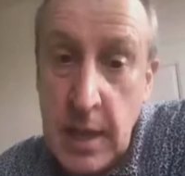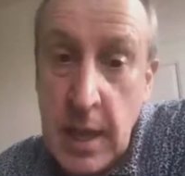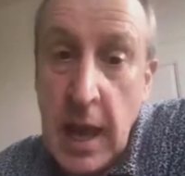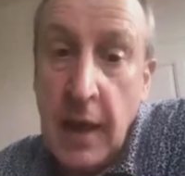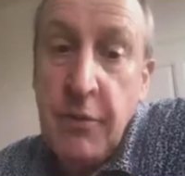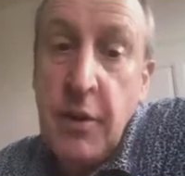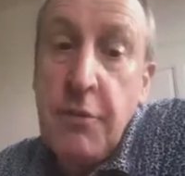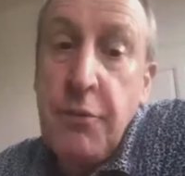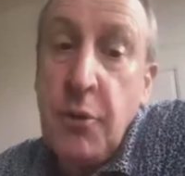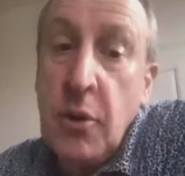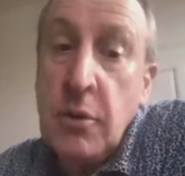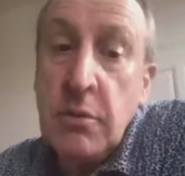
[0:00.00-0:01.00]
and
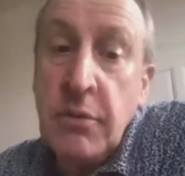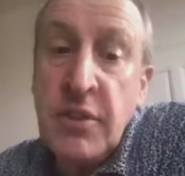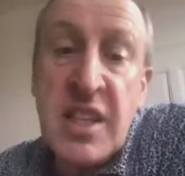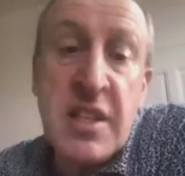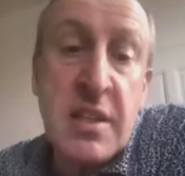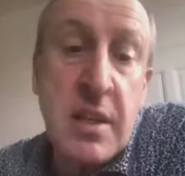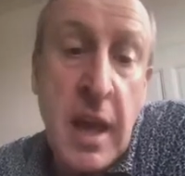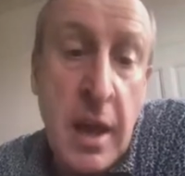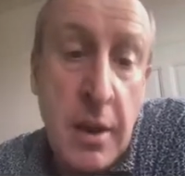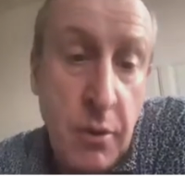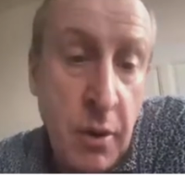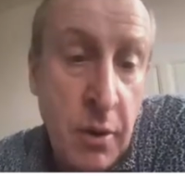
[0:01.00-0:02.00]
therefore this
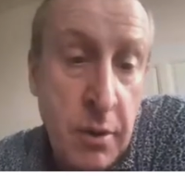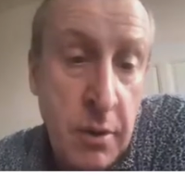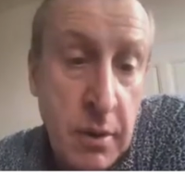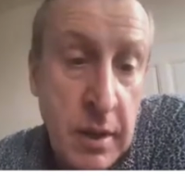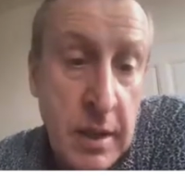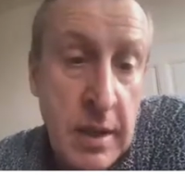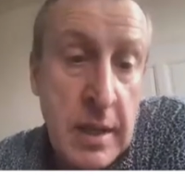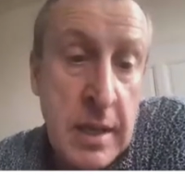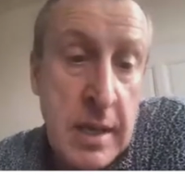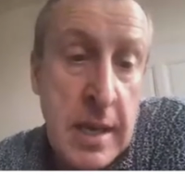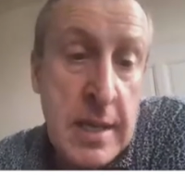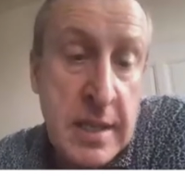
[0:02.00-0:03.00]
error
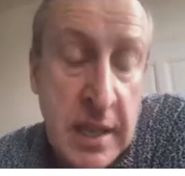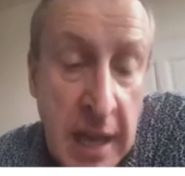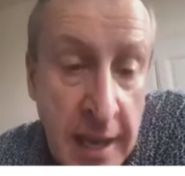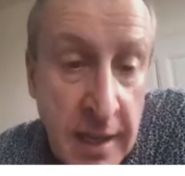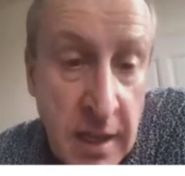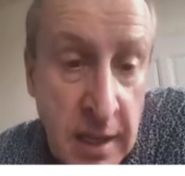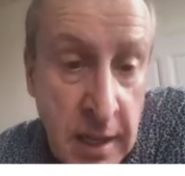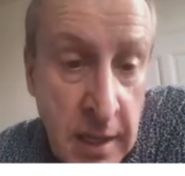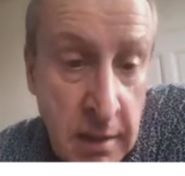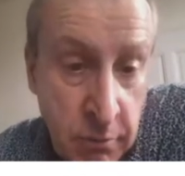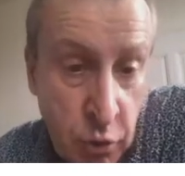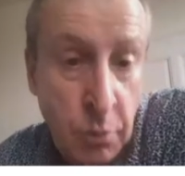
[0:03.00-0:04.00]
is
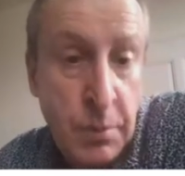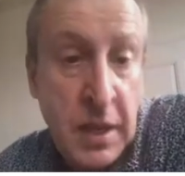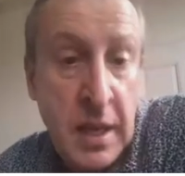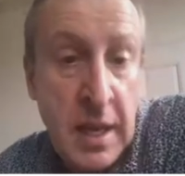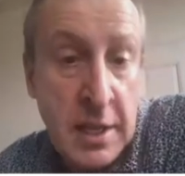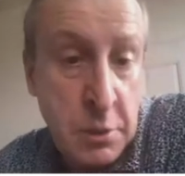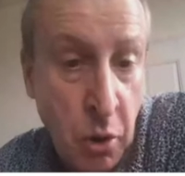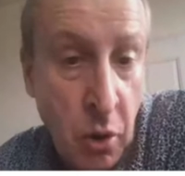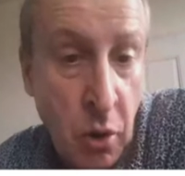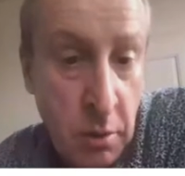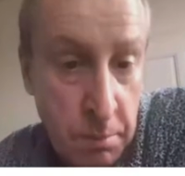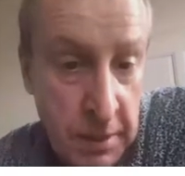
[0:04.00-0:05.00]
likely to be
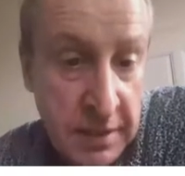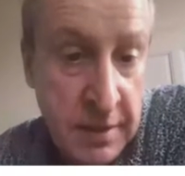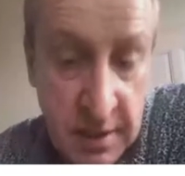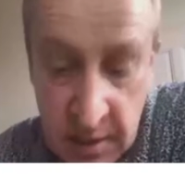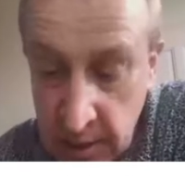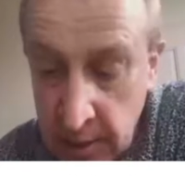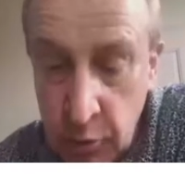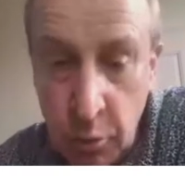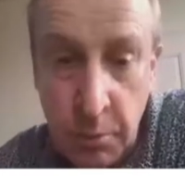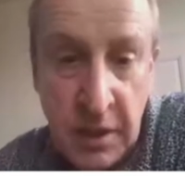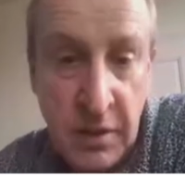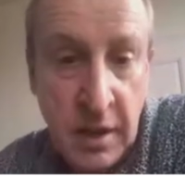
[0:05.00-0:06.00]
small, but still to
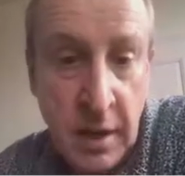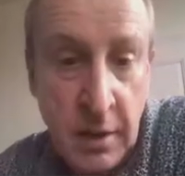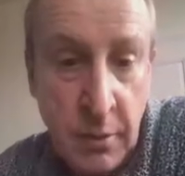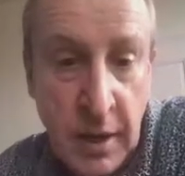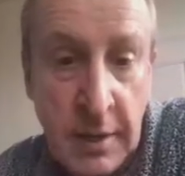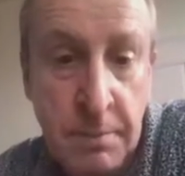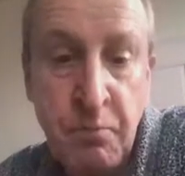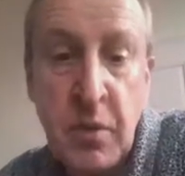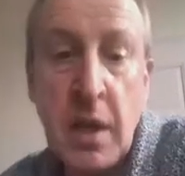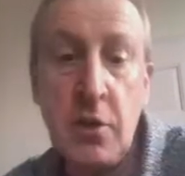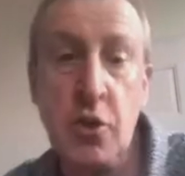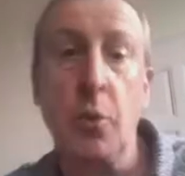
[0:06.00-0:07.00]
be there, right?
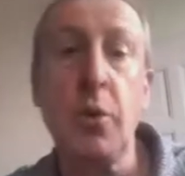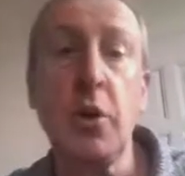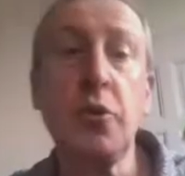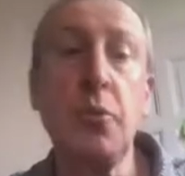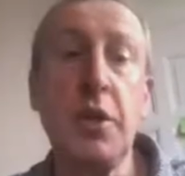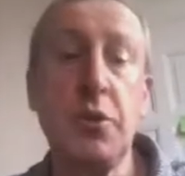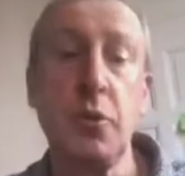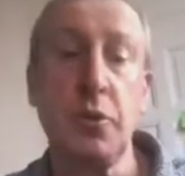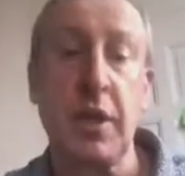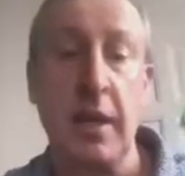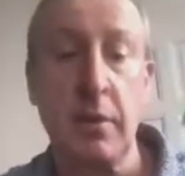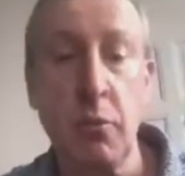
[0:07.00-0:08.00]
So what do we do
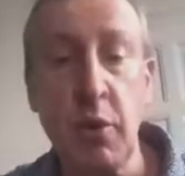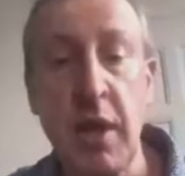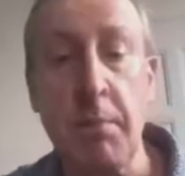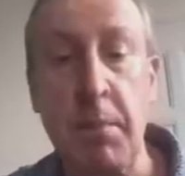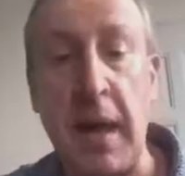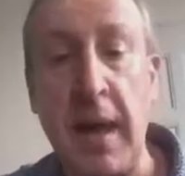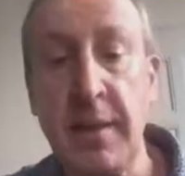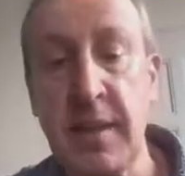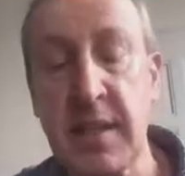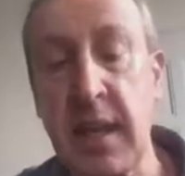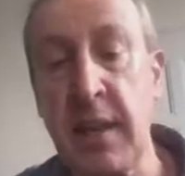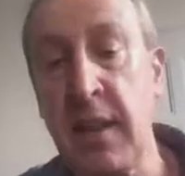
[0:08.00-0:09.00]
then? We apply
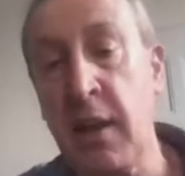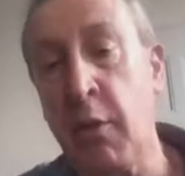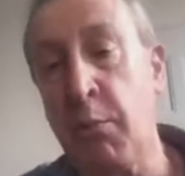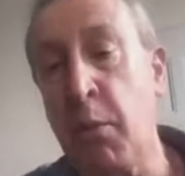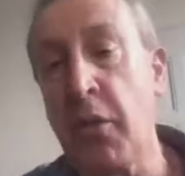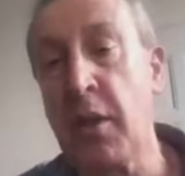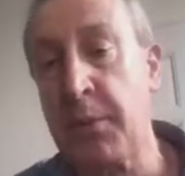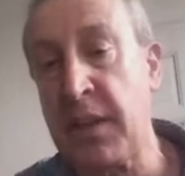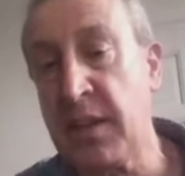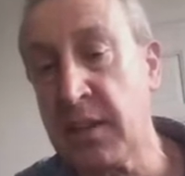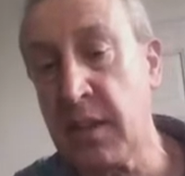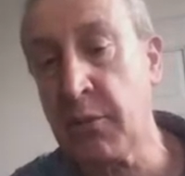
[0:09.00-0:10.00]
this idea of model
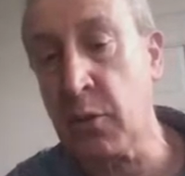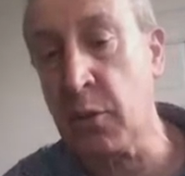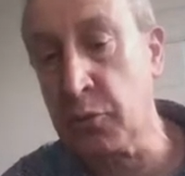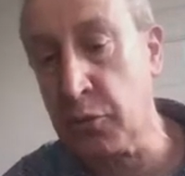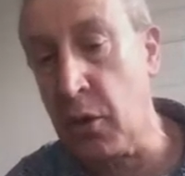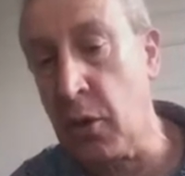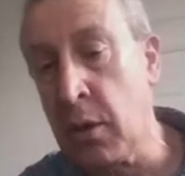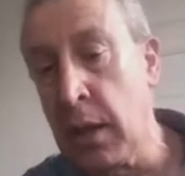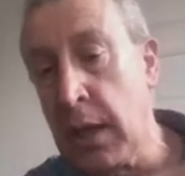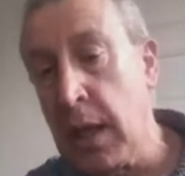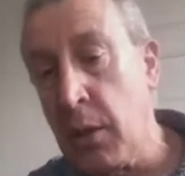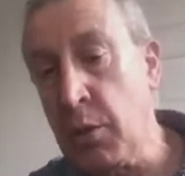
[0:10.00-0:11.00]
predictive control,
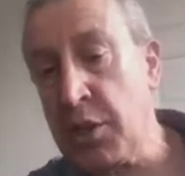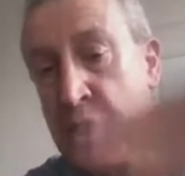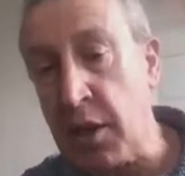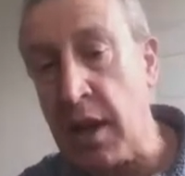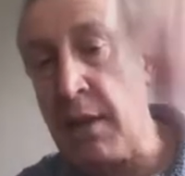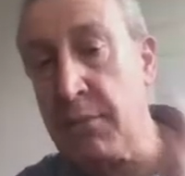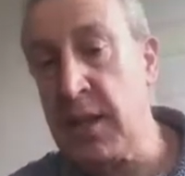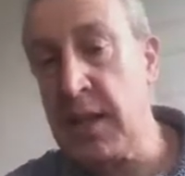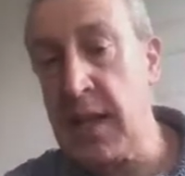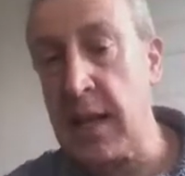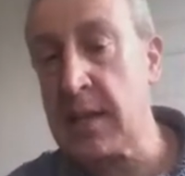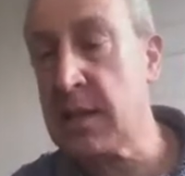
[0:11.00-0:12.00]
which roughly
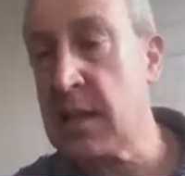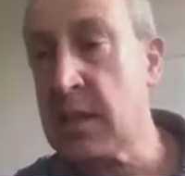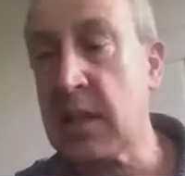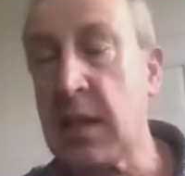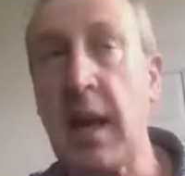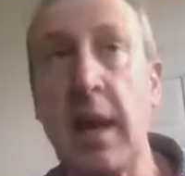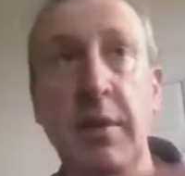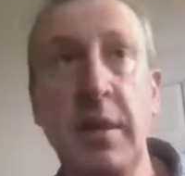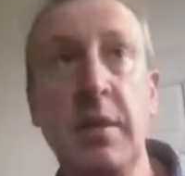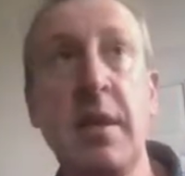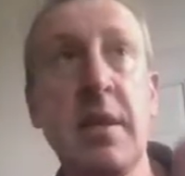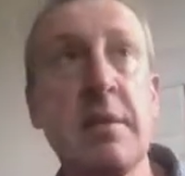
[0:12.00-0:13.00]
as described in
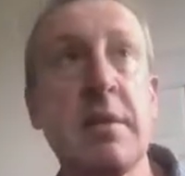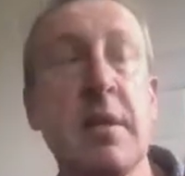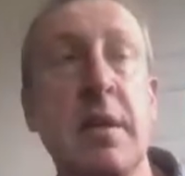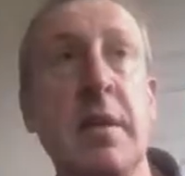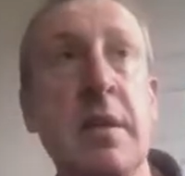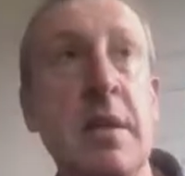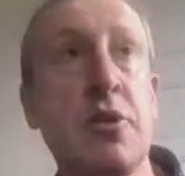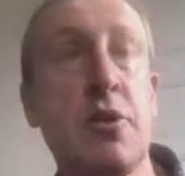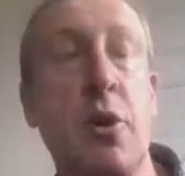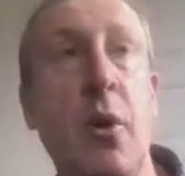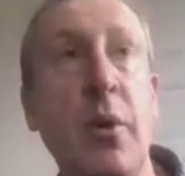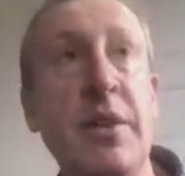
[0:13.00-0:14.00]
this, in this
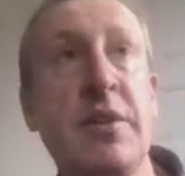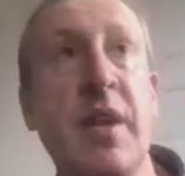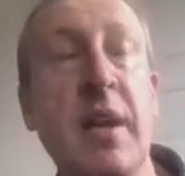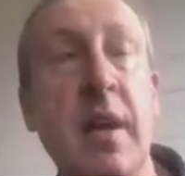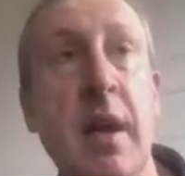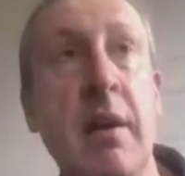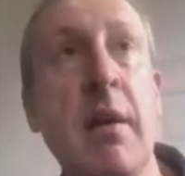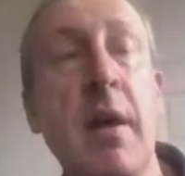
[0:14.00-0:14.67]
drawing taken